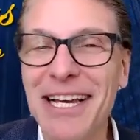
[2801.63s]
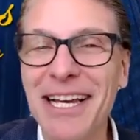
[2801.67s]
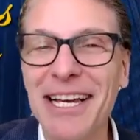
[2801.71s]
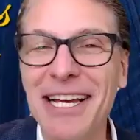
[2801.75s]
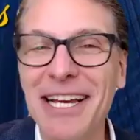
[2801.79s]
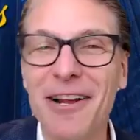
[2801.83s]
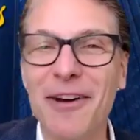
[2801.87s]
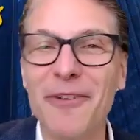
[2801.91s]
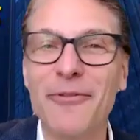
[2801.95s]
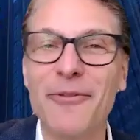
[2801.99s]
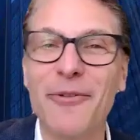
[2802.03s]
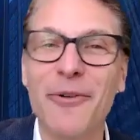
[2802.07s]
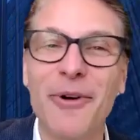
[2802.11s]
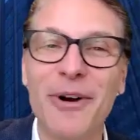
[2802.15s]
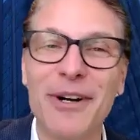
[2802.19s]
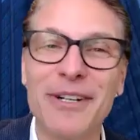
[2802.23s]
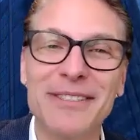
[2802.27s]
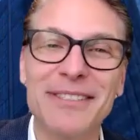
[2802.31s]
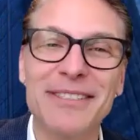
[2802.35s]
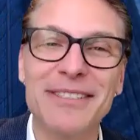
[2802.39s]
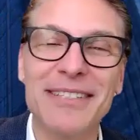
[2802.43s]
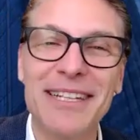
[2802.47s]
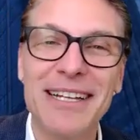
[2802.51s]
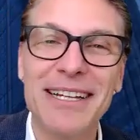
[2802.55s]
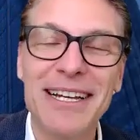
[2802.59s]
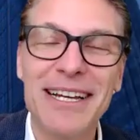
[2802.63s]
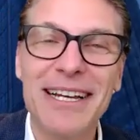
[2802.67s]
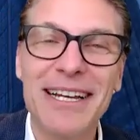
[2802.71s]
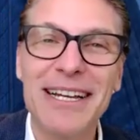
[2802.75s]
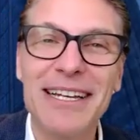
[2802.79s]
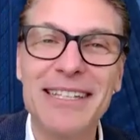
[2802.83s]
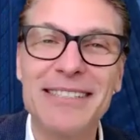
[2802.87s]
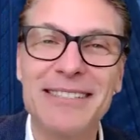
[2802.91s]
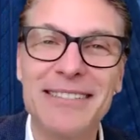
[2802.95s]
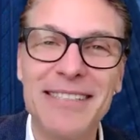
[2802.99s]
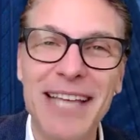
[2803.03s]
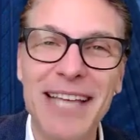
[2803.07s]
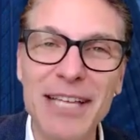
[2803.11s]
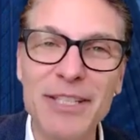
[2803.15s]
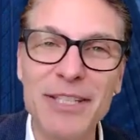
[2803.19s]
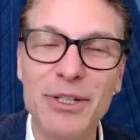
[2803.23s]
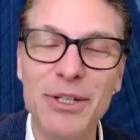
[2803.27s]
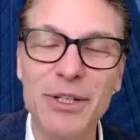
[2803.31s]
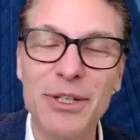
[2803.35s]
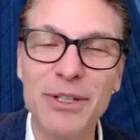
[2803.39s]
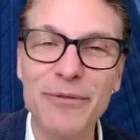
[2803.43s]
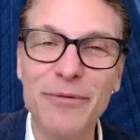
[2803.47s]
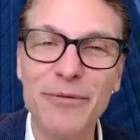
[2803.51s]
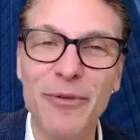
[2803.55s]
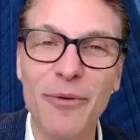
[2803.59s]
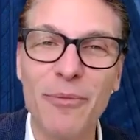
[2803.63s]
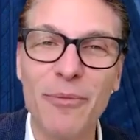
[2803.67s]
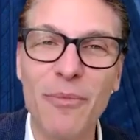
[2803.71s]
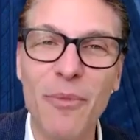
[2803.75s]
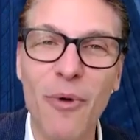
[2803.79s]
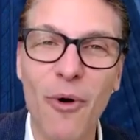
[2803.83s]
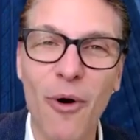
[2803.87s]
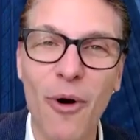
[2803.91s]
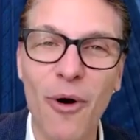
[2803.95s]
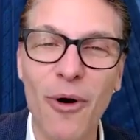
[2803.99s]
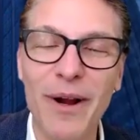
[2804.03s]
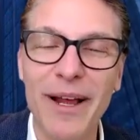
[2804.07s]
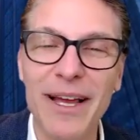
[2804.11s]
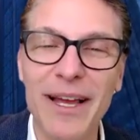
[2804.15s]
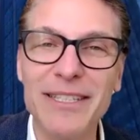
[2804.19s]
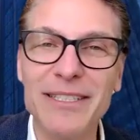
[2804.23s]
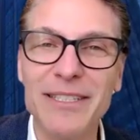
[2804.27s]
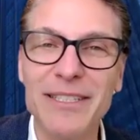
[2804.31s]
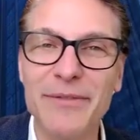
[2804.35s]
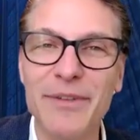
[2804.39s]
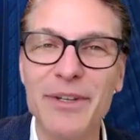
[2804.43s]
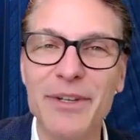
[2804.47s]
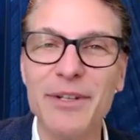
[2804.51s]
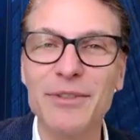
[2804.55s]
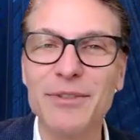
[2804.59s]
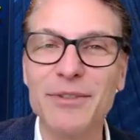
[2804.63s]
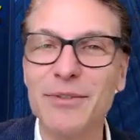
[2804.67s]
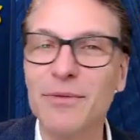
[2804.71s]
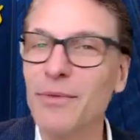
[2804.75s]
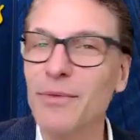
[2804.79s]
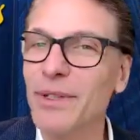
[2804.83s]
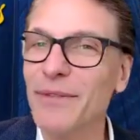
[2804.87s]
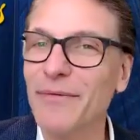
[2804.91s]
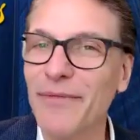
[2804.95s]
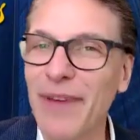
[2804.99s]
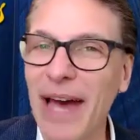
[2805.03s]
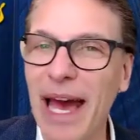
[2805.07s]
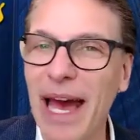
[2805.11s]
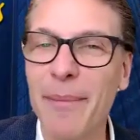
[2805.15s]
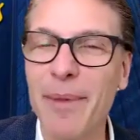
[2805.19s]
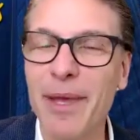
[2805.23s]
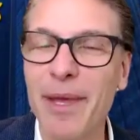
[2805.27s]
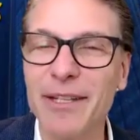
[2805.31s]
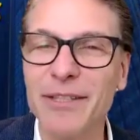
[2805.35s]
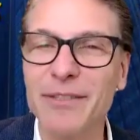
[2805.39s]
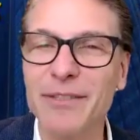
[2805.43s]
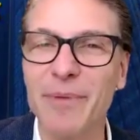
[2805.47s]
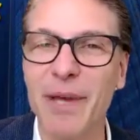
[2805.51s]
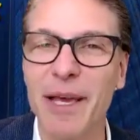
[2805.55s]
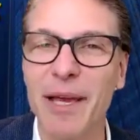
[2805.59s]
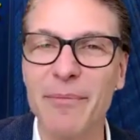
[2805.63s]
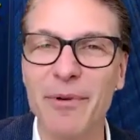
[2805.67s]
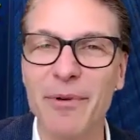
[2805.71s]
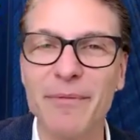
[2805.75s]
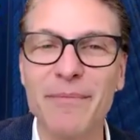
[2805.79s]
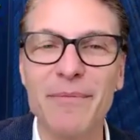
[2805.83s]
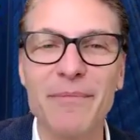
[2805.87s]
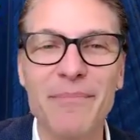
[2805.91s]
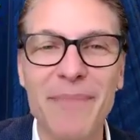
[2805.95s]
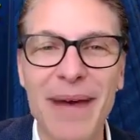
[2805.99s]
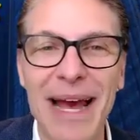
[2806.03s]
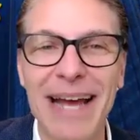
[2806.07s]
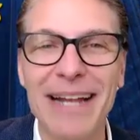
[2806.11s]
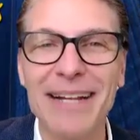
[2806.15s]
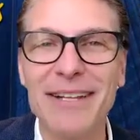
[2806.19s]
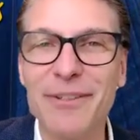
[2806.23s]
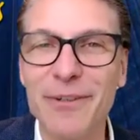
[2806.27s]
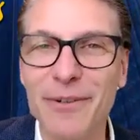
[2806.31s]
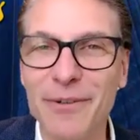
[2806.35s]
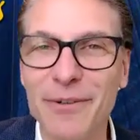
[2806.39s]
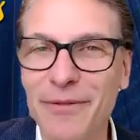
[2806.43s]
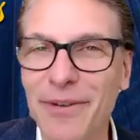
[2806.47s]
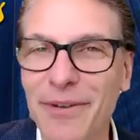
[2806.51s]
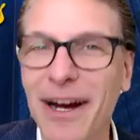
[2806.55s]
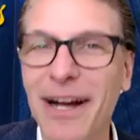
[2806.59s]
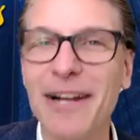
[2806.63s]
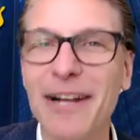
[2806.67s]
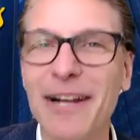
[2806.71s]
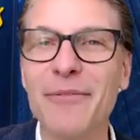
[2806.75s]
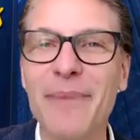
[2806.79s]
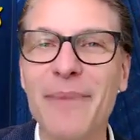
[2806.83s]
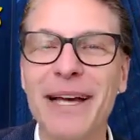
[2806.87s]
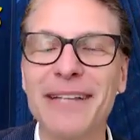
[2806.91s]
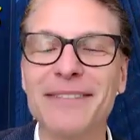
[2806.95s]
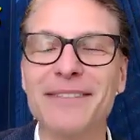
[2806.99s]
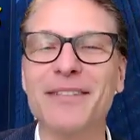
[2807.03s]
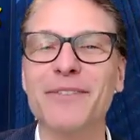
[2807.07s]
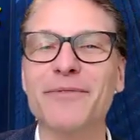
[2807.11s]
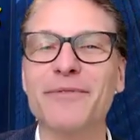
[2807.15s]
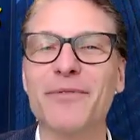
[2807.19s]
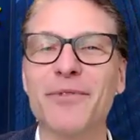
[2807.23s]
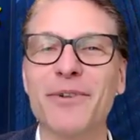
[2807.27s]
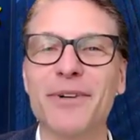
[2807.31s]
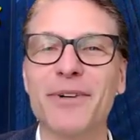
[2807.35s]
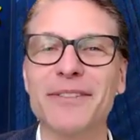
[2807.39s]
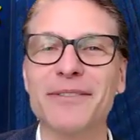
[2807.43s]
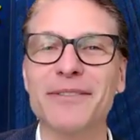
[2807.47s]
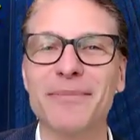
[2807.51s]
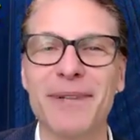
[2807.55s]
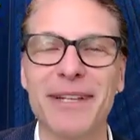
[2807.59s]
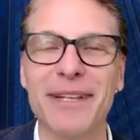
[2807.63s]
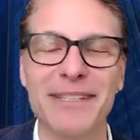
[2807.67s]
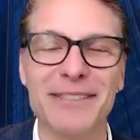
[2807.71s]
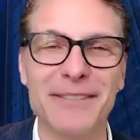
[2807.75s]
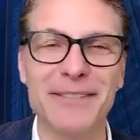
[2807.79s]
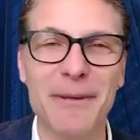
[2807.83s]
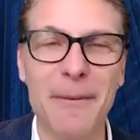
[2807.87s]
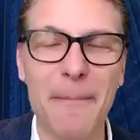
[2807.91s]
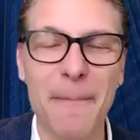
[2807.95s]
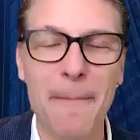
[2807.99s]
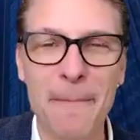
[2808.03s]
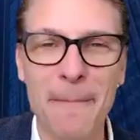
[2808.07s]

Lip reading: And of course, stay tuned for more interviews with fabulous people. Matt, your final message for us, please.